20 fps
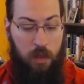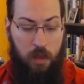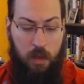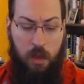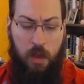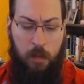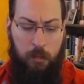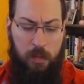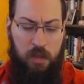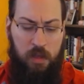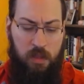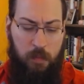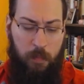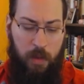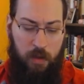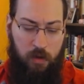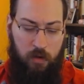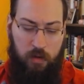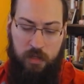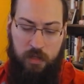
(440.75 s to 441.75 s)
Being the banker,
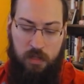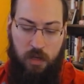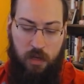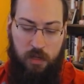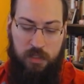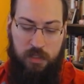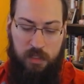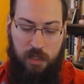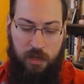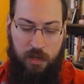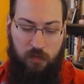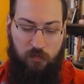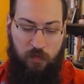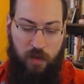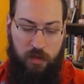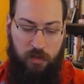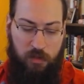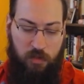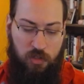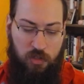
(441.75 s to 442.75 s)
he's got a slight
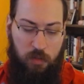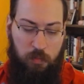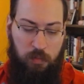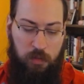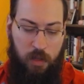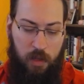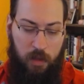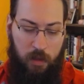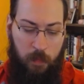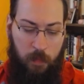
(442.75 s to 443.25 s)
advantage in the play,